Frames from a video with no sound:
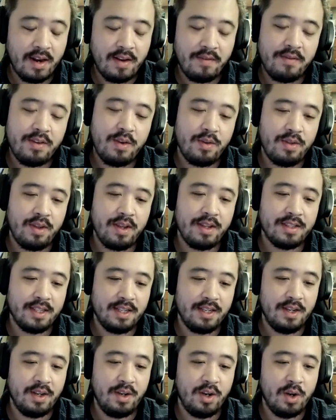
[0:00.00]
new things I
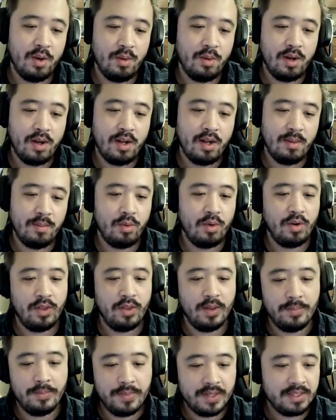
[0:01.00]
didn't know on more of
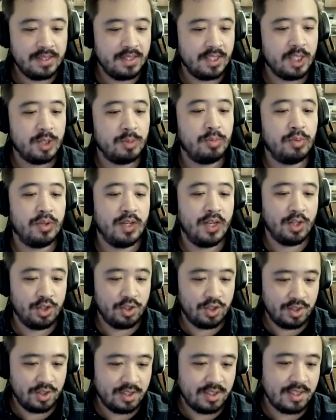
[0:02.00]
the business
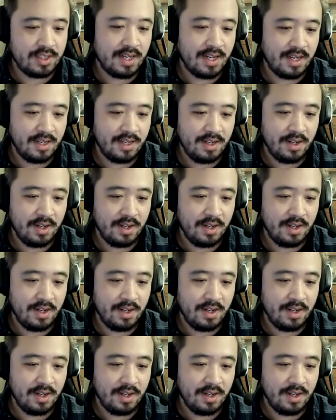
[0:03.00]
production side.